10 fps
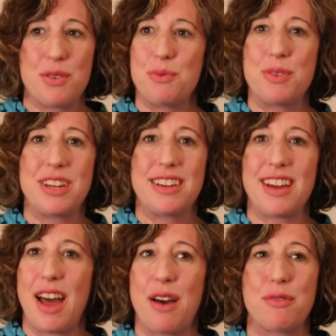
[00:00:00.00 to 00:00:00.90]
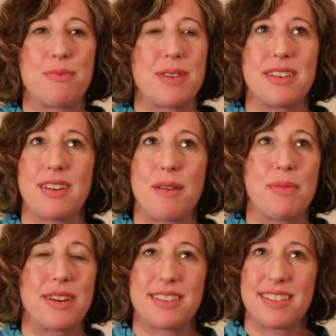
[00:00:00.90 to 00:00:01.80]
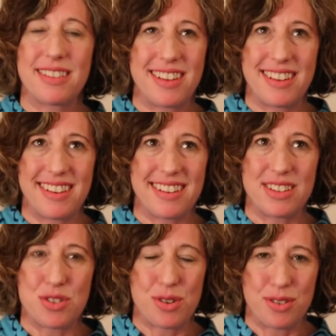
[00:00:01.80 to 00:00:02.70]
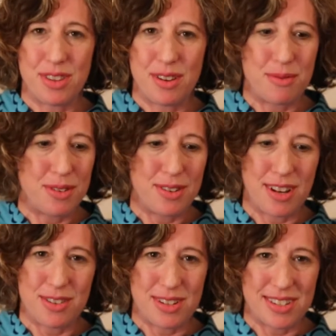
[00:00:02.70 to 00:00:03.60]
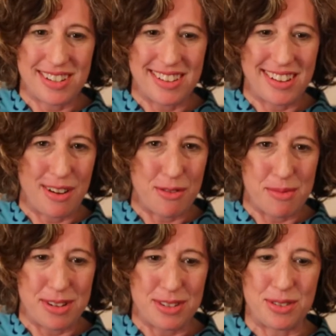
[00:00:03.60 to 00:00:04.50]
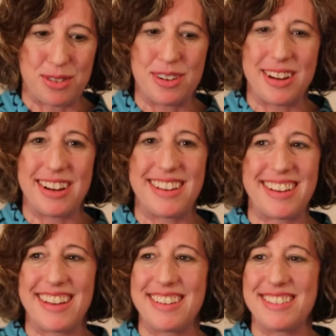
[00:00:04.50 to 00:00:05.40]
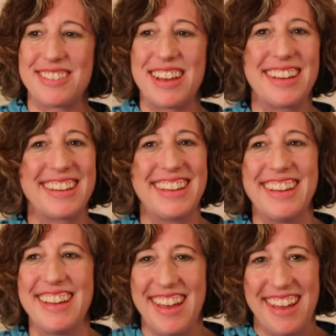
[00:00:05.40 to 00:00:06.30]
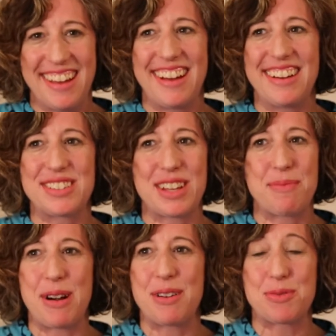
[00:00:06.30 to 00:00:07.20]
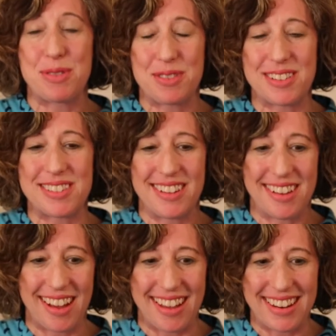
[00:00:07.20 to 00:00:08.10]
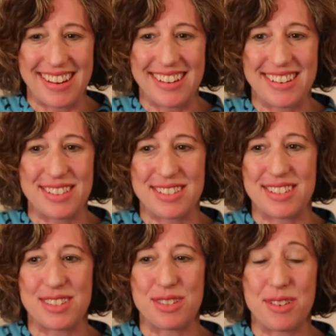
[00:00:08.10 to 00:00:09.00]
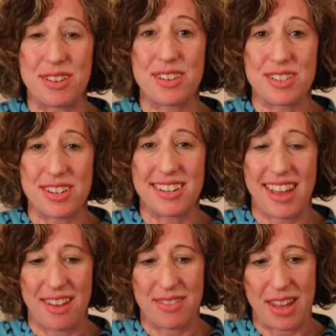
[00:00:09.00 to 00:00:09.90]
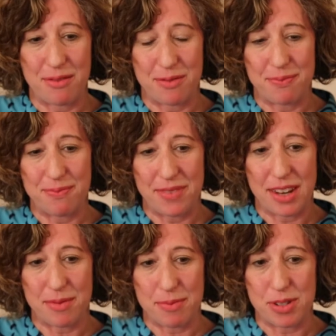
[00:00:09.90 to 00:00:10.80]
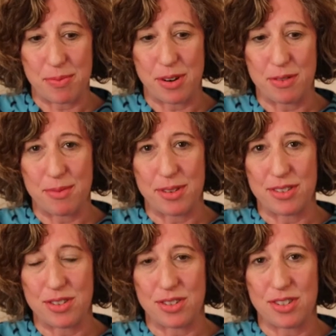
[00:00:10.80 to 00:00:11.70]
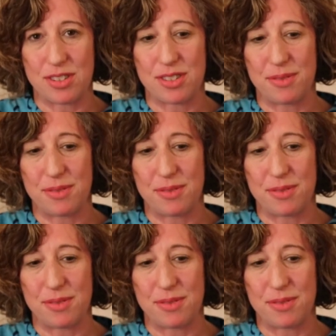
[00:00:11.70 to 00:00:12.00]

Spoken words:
We have been abundantly shown that we do not trust in the government or any kind of outside powers. We trust in God, and it is just so encouraging to have that support from other churches.